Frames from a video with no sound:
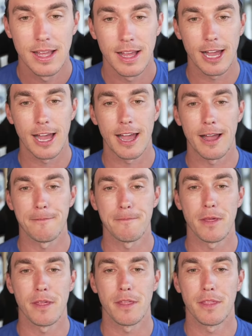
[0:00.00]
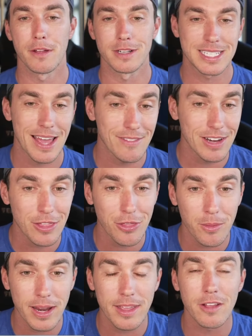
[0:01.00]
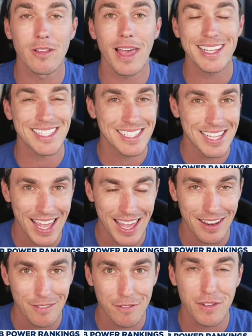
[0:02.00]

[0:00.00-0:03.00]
They're 7-3 in their last 10,